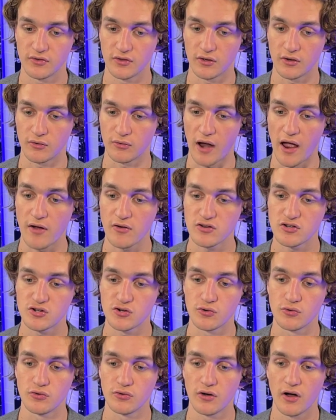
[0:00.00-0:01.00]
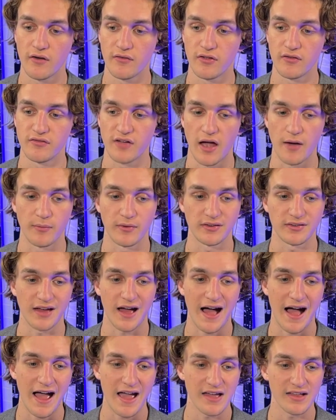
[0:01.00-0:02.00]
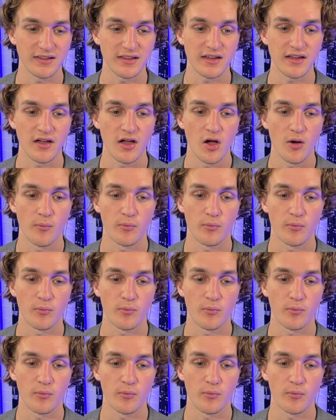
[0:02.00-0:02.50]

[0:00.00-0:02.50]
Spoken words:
the crown jewel of the family's highly